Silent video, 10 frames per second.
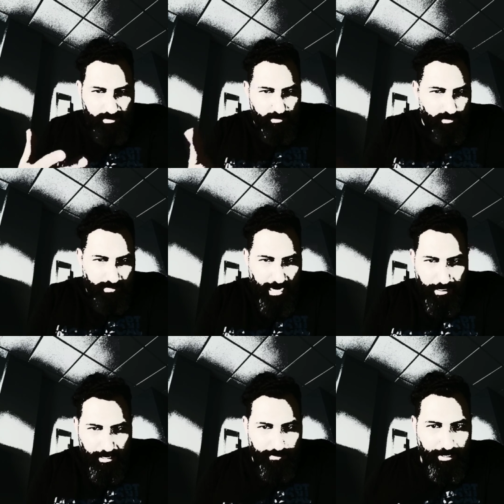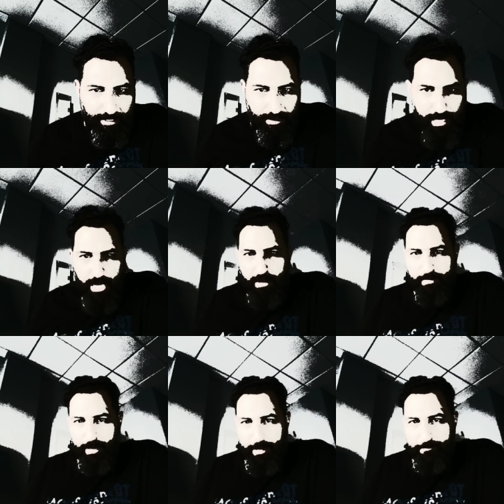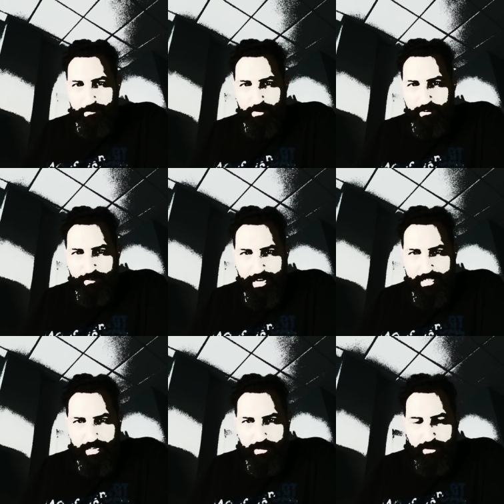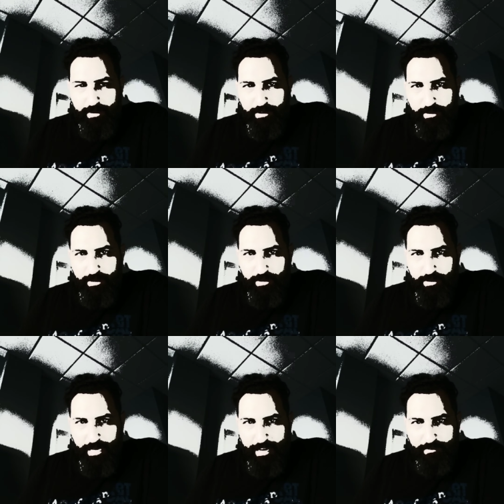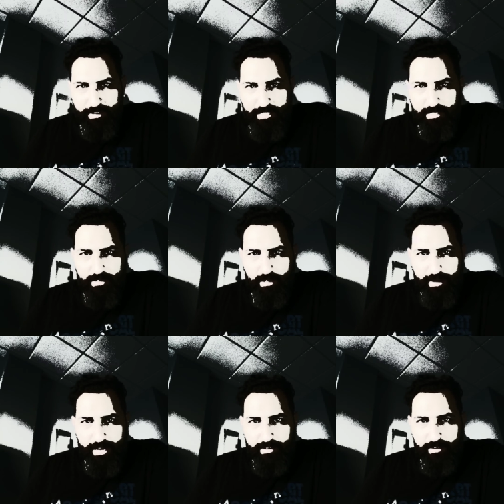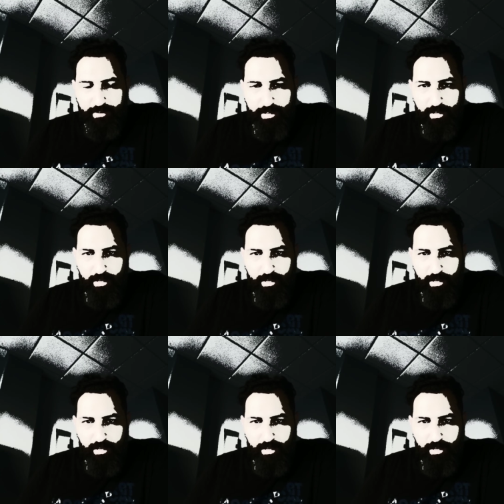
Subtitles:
It doesn't mean anything about you, but the fact that you have this hereditary